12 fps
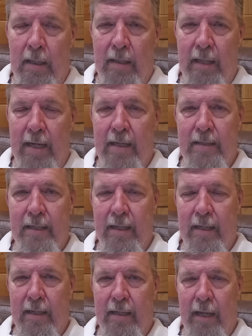they
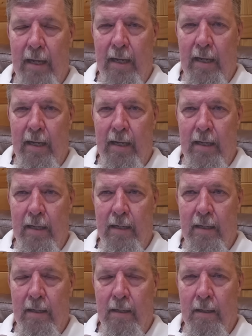did a
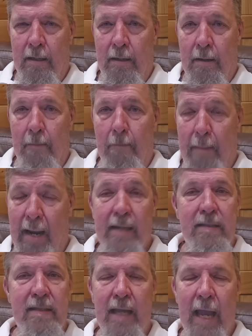
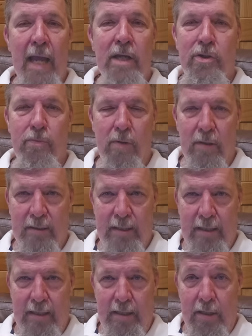mass
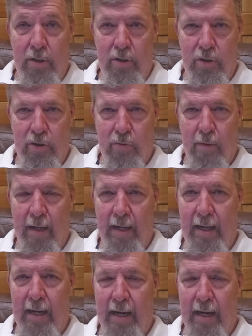casualty training